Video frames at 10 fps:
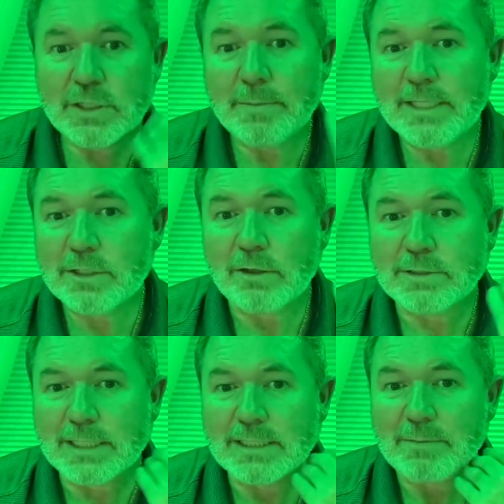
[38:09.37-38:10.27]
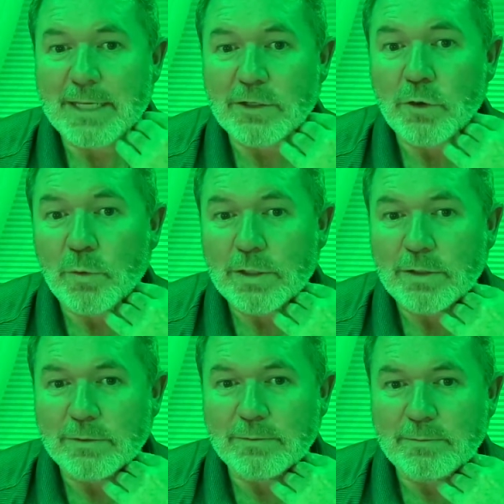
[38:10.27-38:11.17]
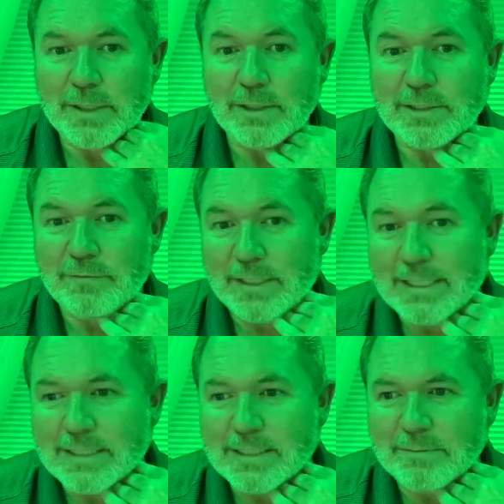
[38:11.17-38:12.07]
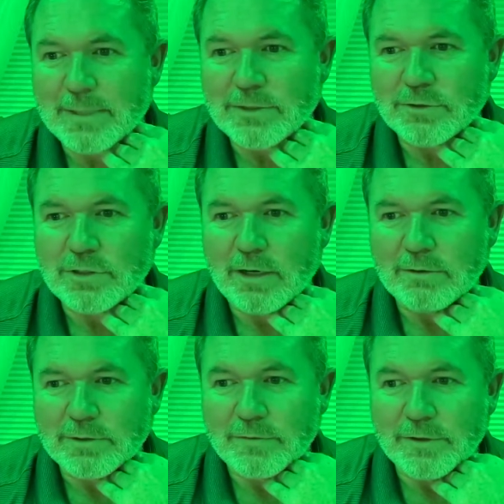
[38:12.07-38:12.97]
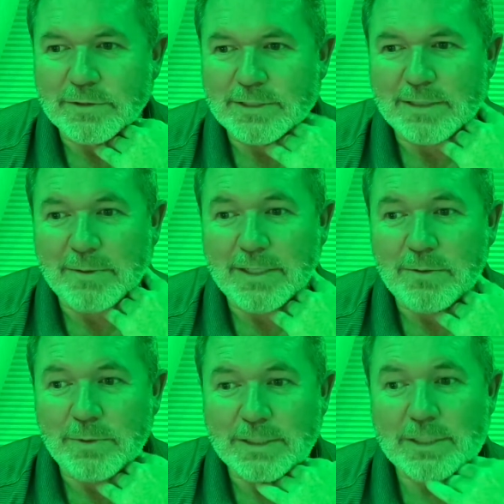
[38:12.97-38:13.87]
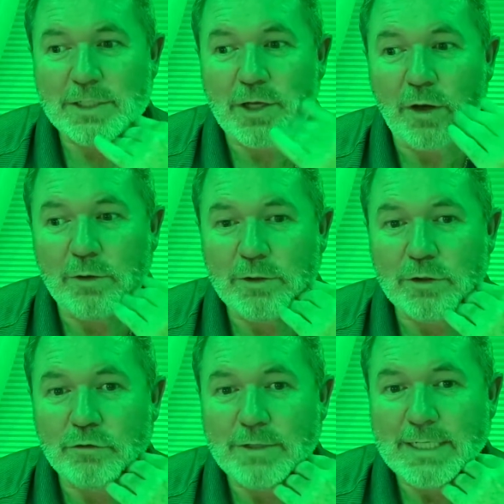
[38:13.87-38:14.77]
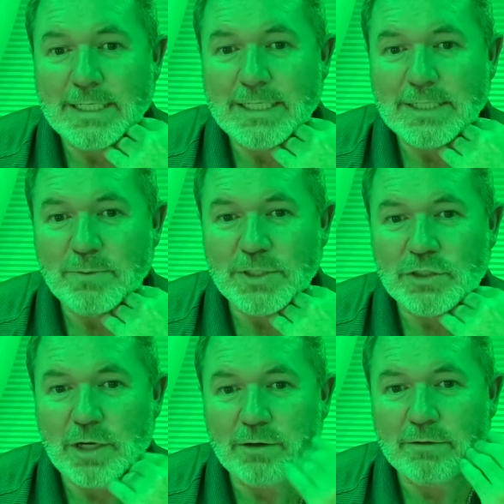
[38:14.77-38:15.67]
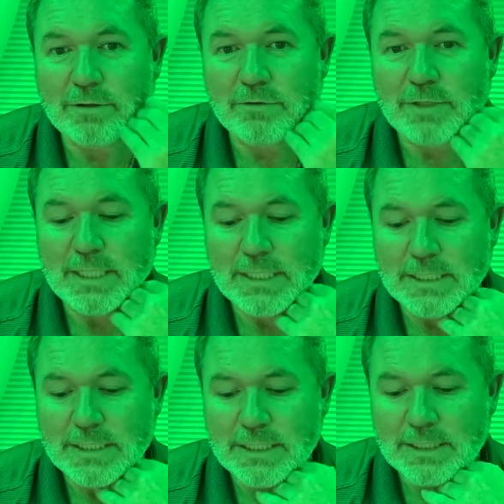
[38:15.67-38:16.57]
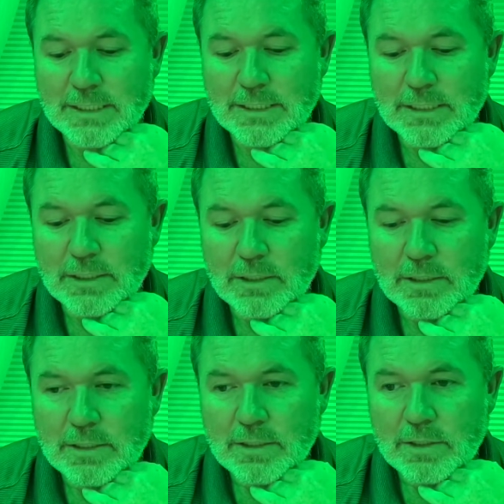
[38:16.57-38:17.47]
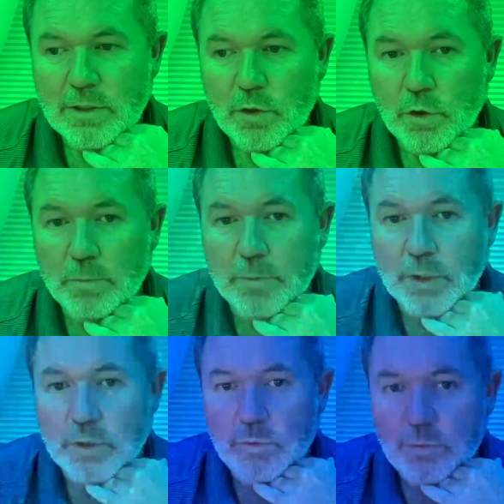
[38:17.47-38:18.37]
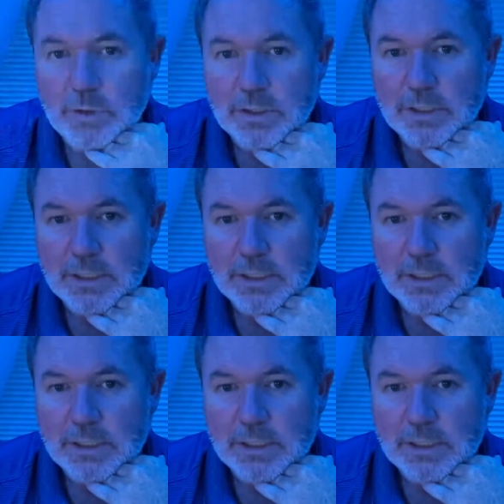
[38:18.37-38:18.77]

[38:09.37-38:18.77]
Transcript: Some of these colors actually may annoy you, because if it is, it means your chakra is reversed. Does anybody know what color green, what chakra green is? Or blue?